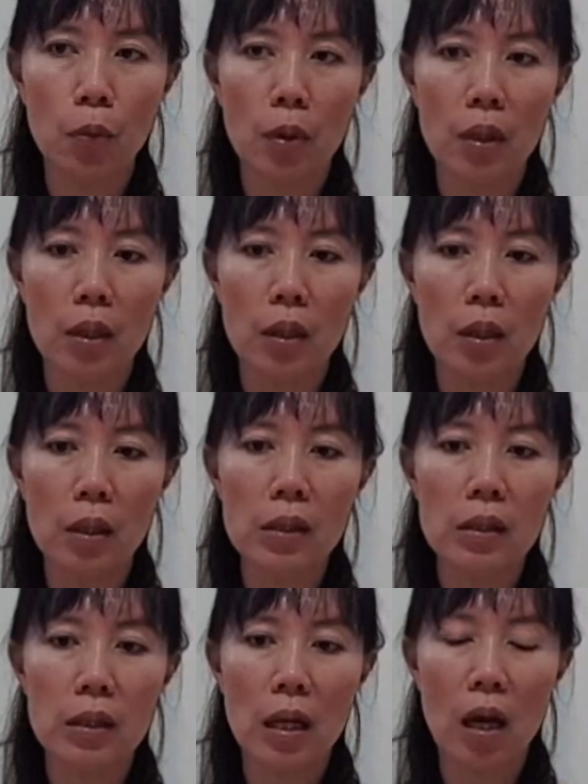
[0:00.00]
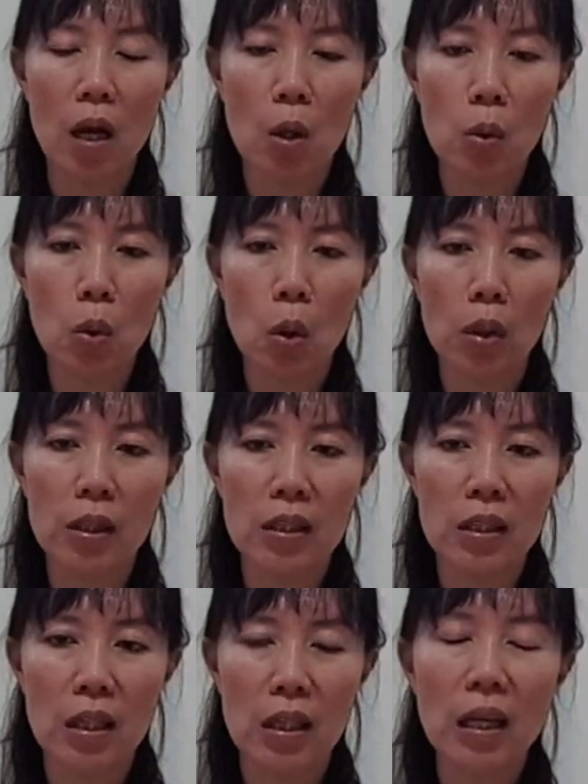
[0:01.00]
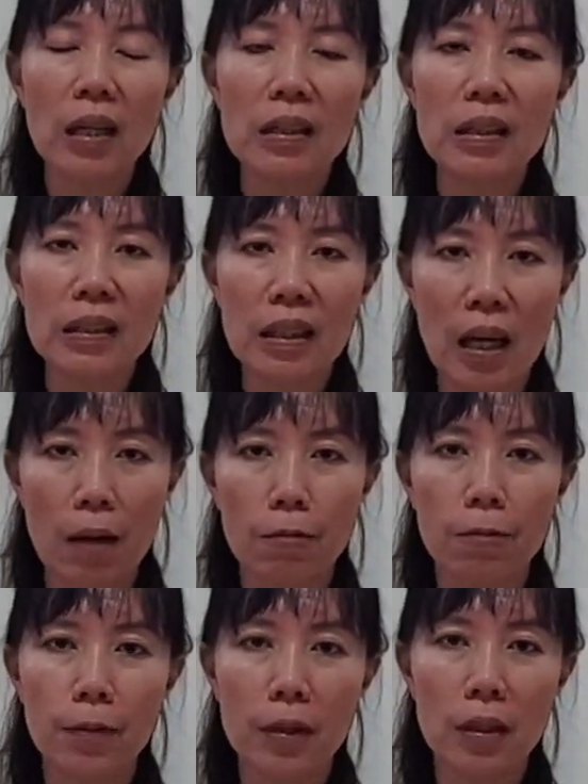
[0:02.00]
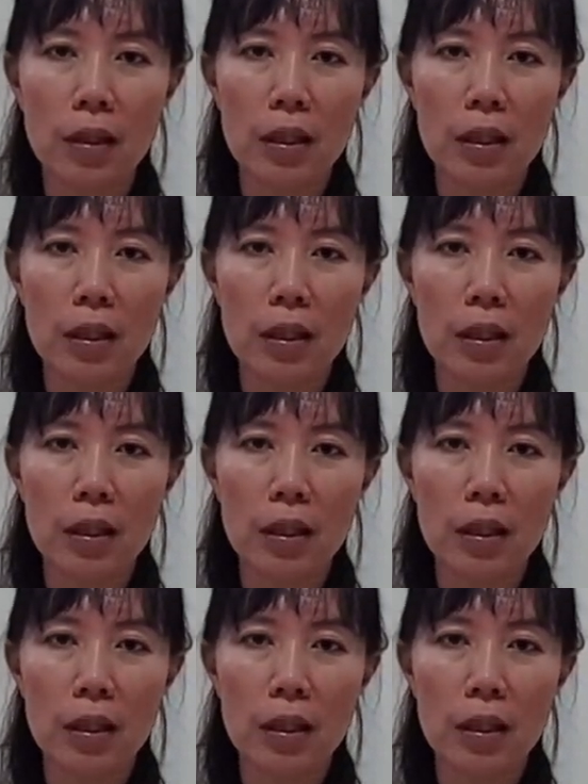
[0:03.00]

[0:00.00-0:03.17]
to ease down your discomfort,